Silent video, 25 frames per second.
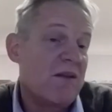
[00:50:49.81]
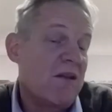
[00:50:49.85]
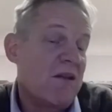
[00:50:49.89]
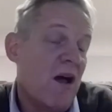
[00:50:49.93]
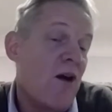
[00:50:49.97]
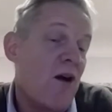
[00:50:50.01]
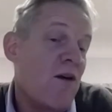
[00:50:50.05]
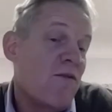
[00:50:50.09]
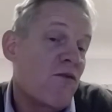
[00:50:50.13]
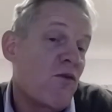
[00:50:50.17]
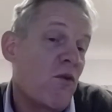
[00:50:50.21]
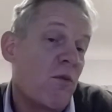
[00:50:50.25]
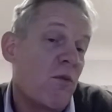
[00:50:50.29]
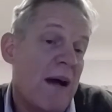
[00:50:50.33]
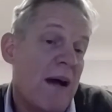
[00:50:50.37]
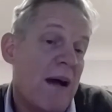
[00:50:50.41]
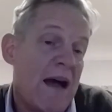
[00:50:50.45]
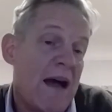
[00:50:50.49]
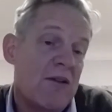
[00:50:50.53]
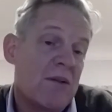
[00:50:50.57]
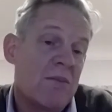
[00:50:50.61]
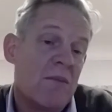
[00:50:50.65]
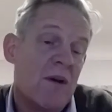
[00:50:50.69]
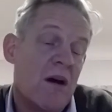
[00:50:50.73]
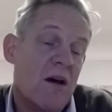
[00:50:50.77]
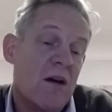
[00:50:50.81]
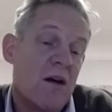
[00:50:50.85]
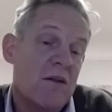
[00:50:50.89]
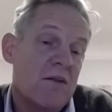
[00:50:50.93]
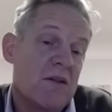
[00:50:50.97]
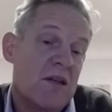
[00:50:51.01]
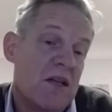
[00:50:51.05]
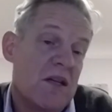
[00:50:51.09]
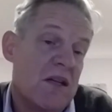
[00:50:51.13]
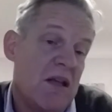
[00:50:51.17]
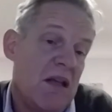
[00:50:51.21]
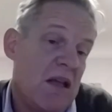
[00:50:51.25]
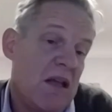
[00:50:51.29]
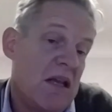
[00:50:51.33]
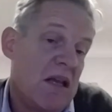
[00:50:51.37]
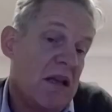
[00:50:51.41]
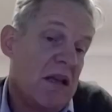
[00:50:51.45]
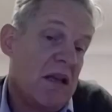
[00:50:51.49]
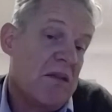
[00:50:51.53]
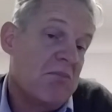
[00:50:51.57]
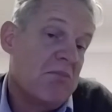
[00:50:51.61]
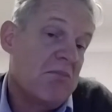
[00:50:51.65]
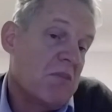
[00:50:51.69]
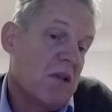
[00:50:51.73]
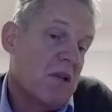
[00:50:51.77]
but overall power demand
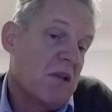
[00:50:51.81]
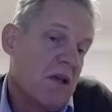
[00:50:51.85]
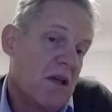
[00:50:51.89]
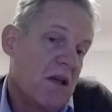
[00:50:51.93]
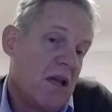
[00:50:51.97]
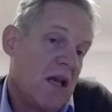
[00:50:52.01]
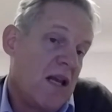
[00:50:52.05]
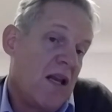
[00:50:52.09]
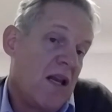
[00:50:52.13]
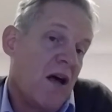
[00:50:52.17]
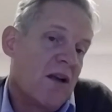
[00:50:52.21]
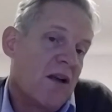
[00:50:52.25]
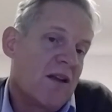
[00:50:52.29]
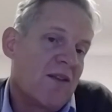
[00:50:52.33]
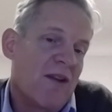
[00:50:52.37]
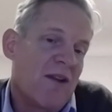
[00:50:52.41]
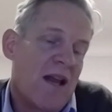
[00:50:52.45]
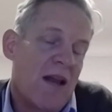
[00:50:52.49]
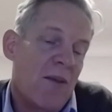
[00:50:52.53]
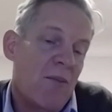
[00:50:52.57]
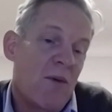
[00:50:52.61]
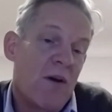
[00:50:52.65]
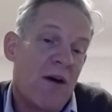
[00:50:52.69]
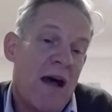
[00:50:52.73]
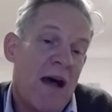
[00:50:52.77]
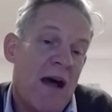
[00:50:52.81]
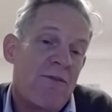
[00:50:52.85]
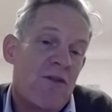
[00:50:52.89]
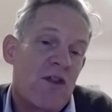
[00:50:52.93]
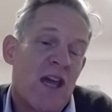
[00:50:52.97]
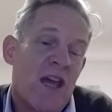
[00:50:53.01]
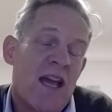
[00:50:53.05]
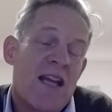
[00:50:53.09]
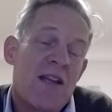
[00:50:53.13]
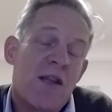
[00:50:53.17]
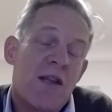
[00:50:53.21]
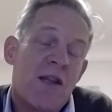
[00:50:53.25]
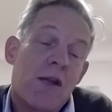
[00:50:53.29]
in our developed world haven't changed.